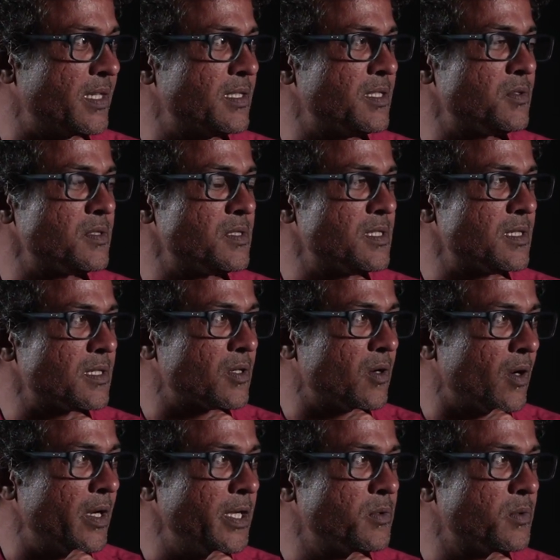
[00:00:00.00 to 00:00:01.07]
and this was the
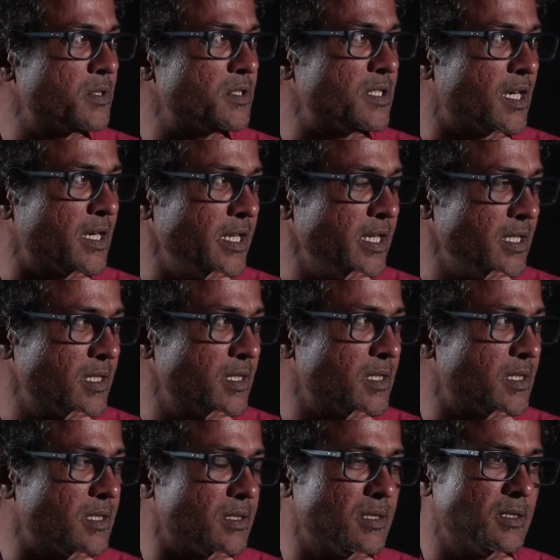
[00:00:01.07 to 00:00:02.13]
colleague who was studying
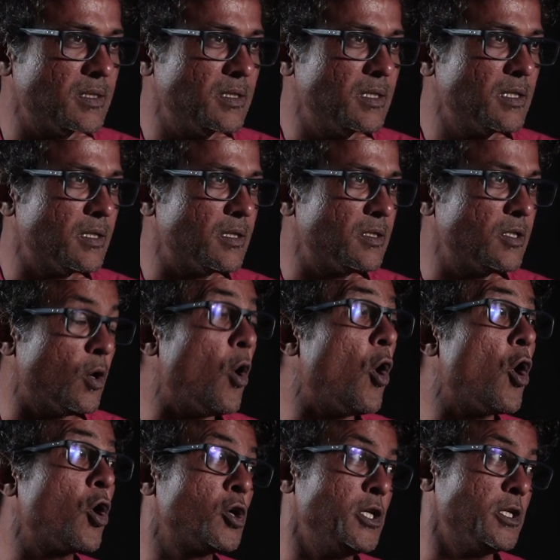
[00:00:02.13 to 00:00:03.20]
the
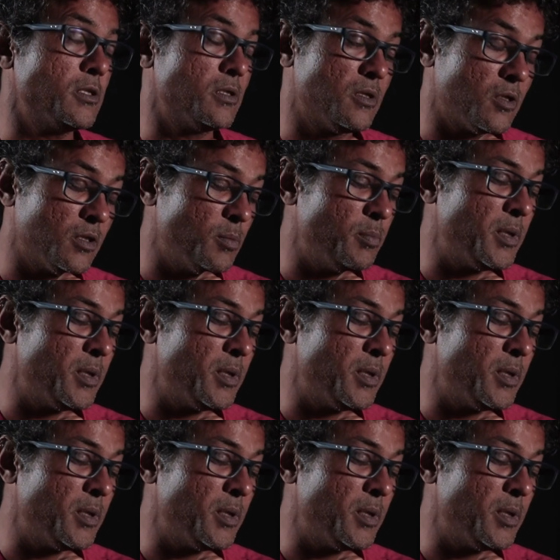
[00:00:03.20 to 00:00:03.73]
hog deer, not the